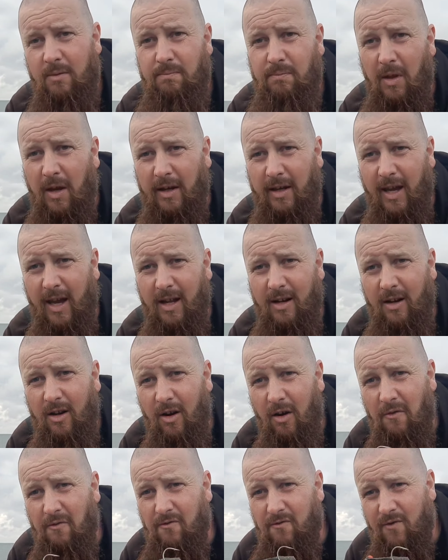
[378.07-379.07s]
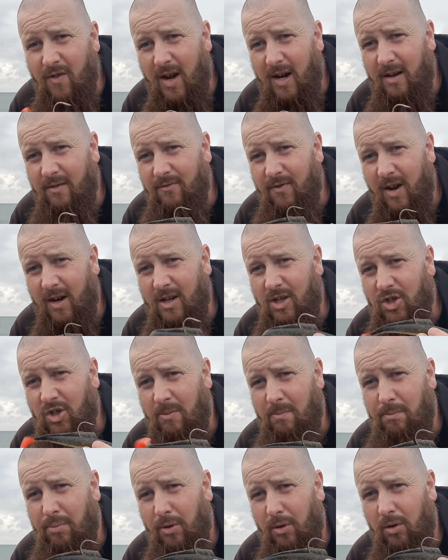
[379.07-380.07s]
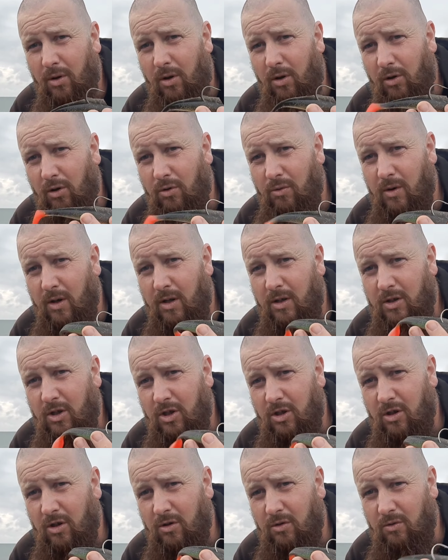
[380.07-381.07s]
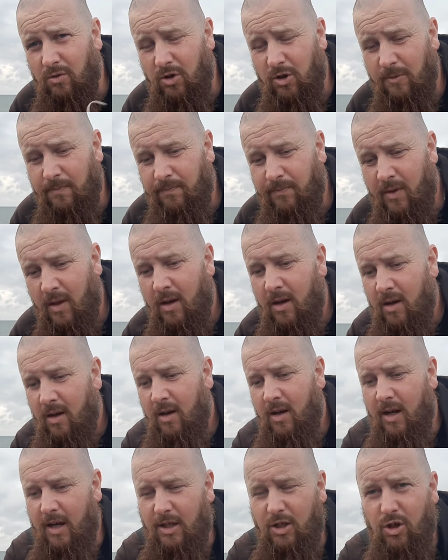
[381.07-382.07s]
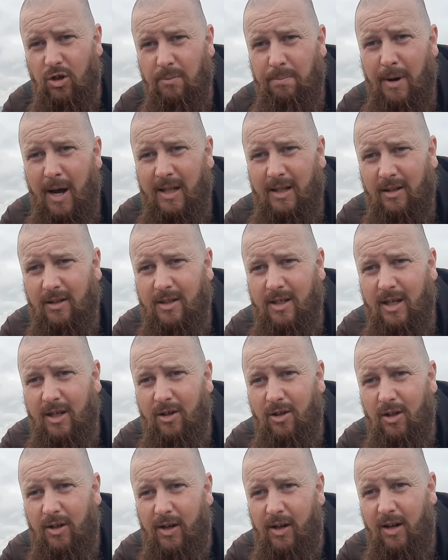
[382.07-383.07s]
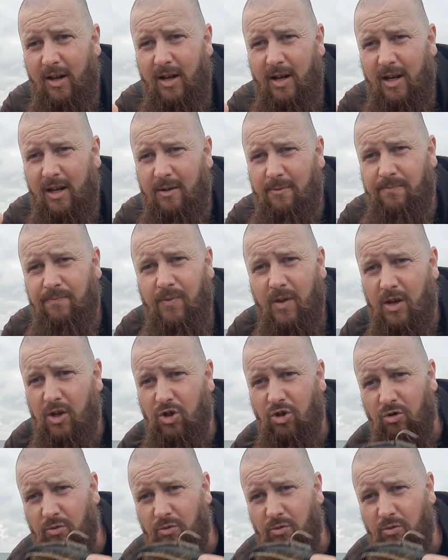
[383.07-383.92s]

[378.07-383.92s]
Again, a very simple lure to use. It's got a paddle tail on it, so